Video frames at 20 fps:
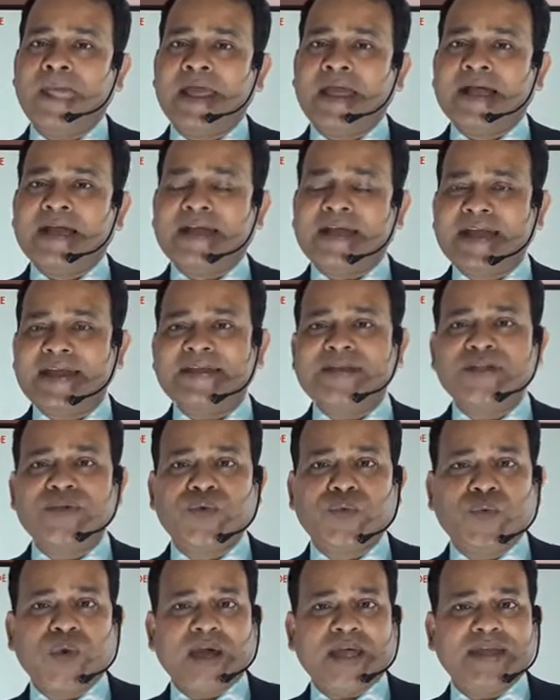create
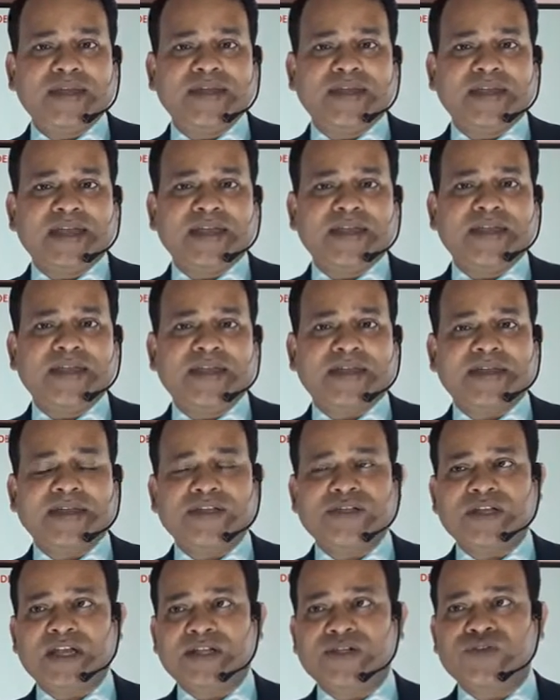in one day and
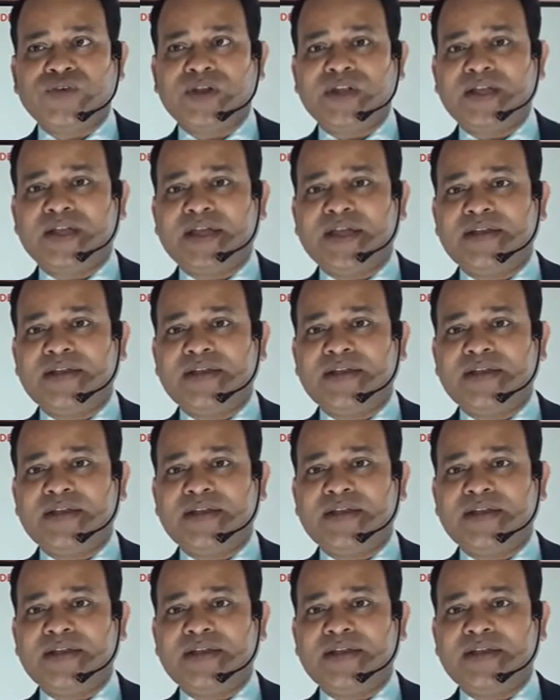actually